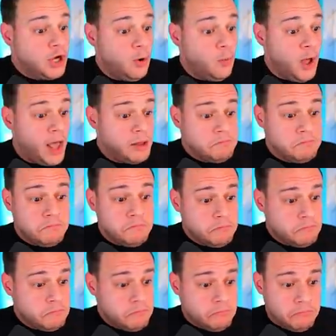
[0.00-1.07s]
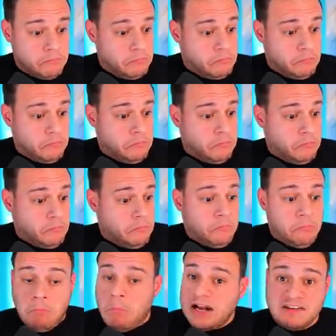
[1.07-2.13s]
You know what?
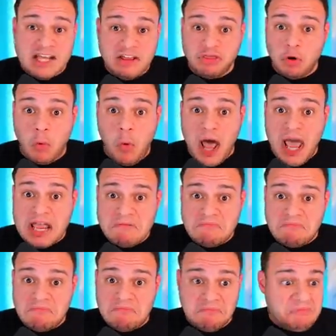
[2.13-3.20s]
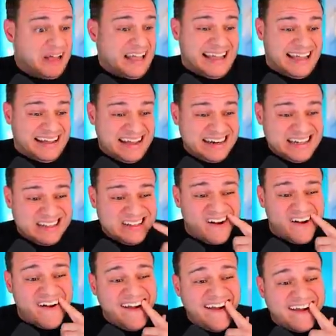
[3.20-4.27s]
My teeth are white. My teeth
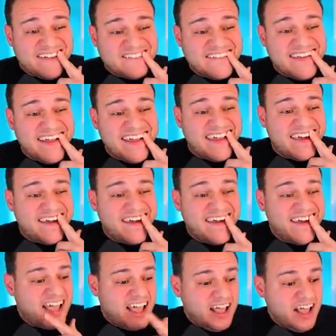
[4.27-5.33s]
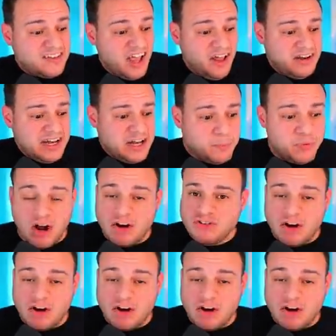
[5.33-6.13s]
are all right. I feel like so I don't need to